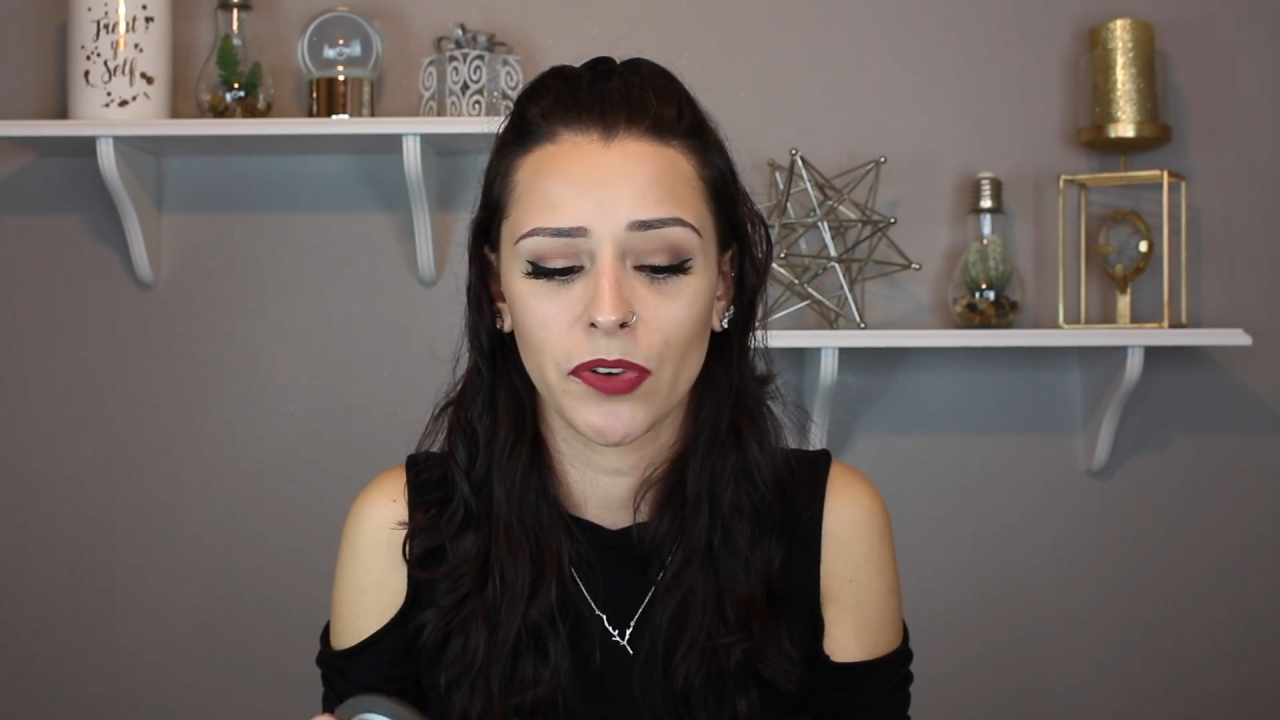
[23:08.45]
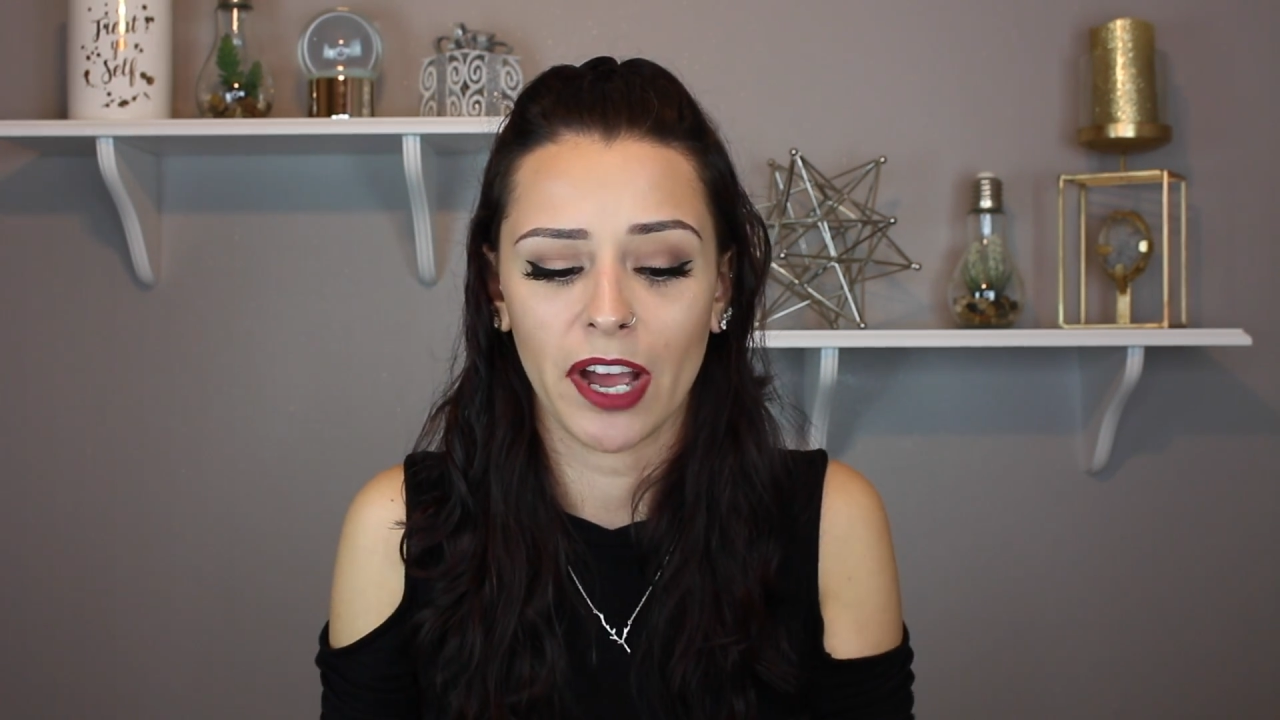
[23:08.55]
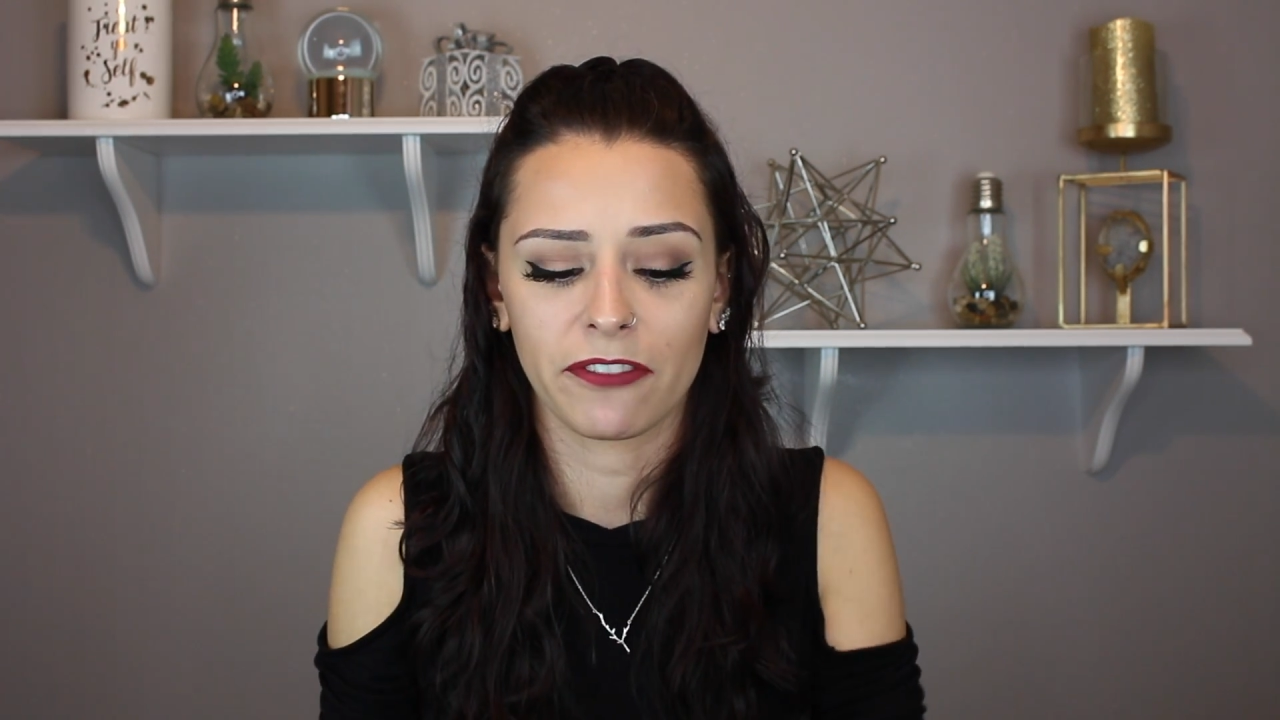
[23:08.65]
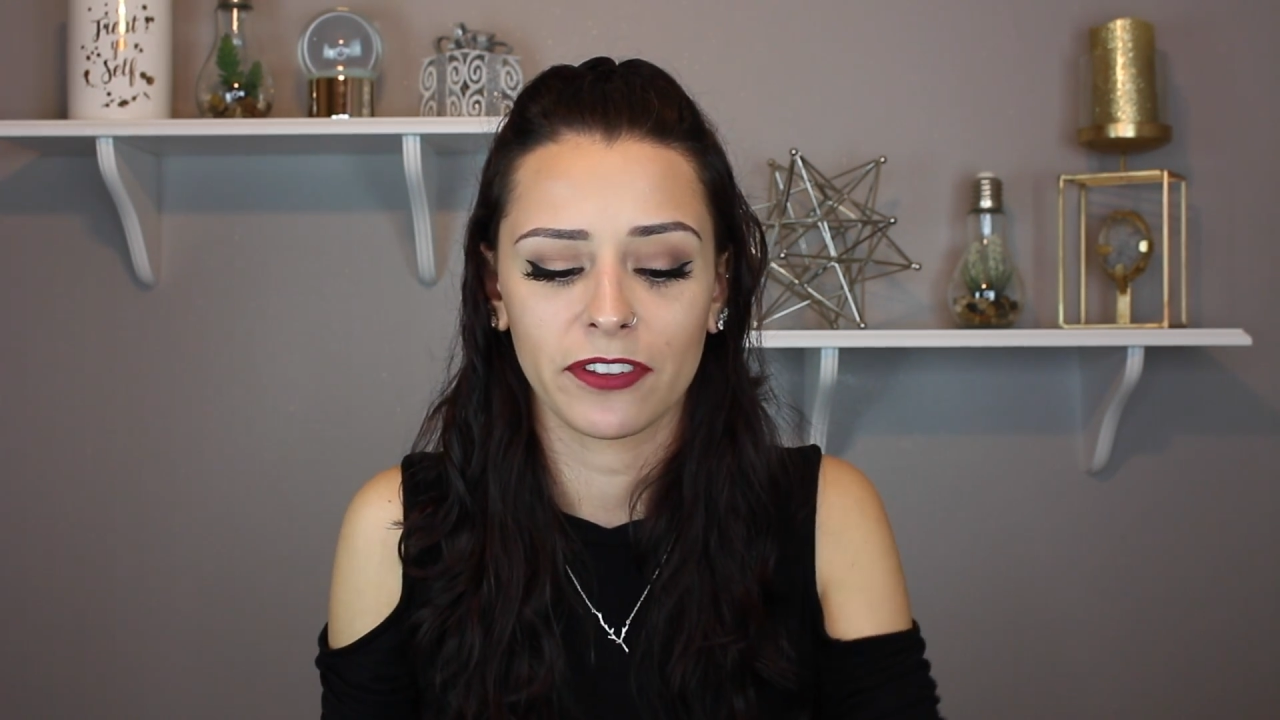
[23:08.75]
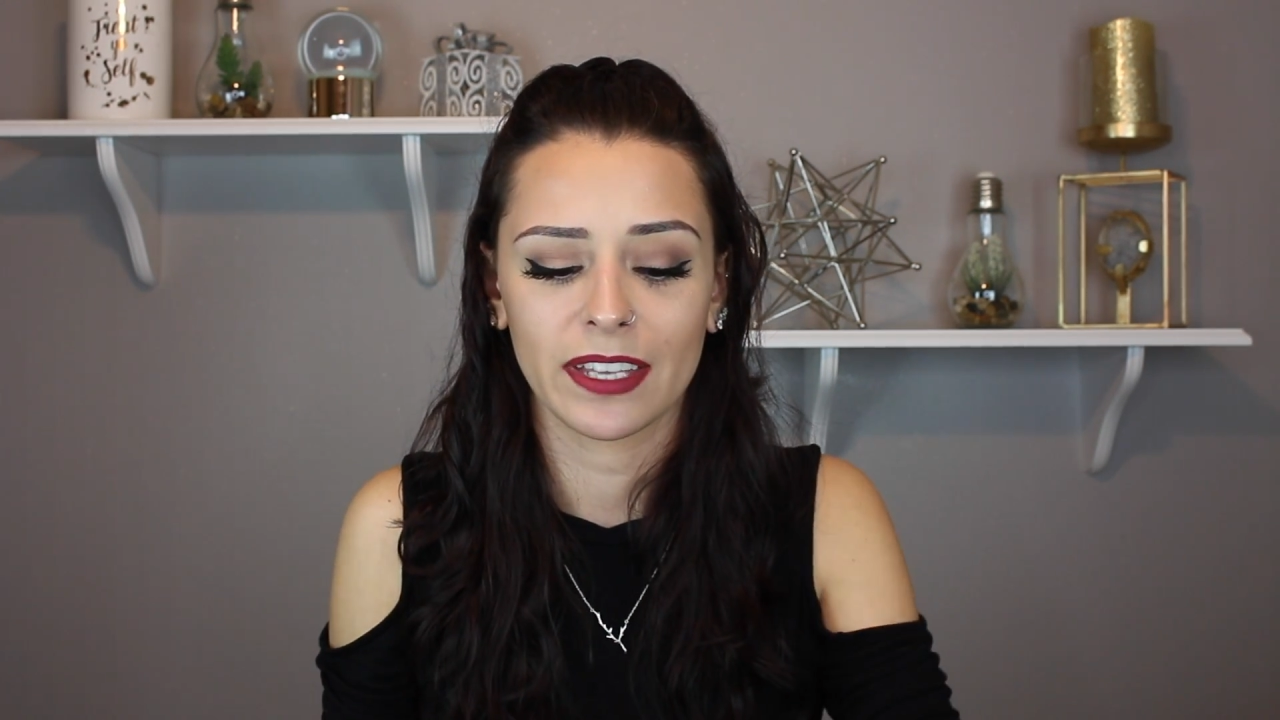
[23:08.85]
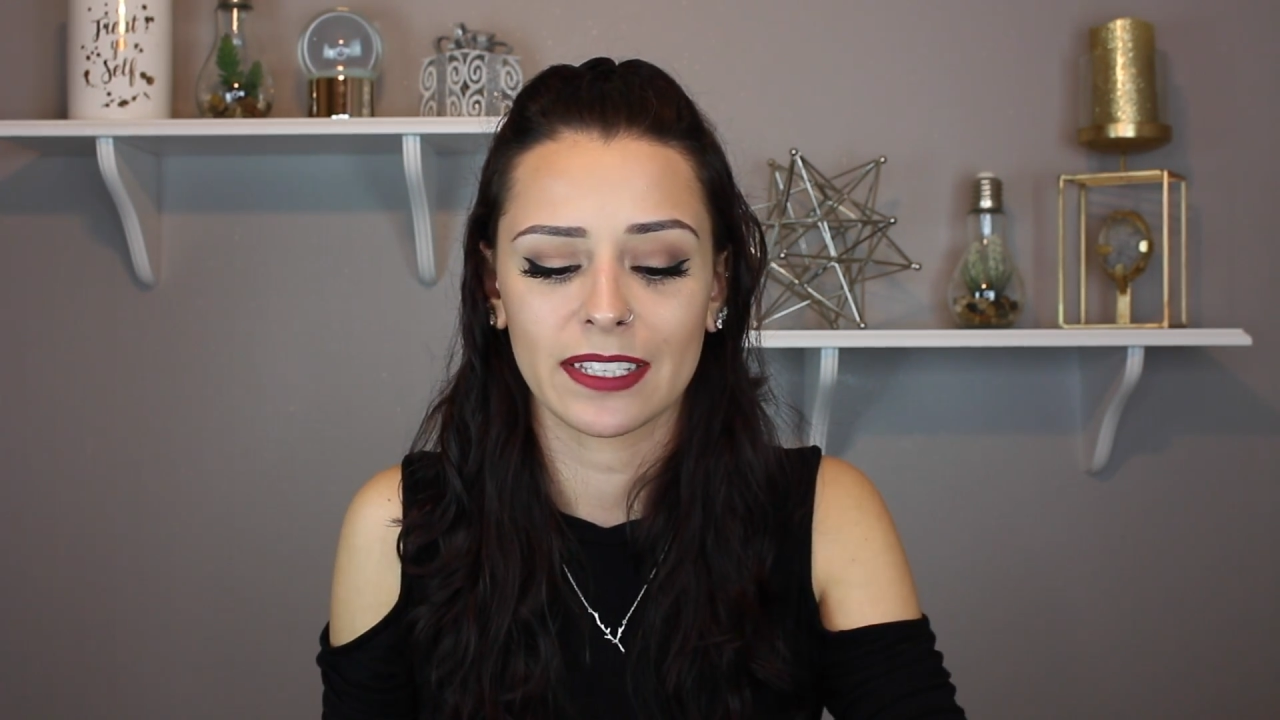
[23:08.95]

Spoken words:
I feel like